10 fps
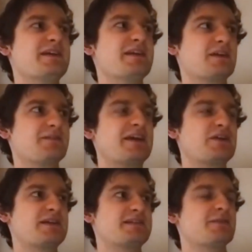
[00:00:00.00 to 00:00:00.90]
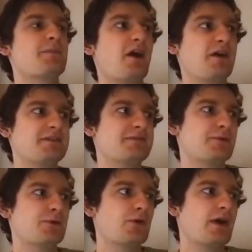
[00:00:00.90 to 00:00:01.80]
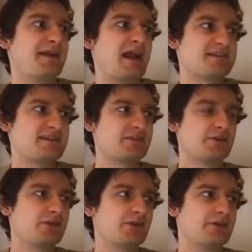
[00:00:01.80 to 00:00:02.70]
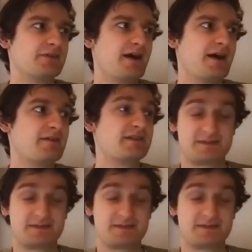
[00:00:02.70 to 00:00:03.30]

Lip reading: seen a kind of increased demand for analysis on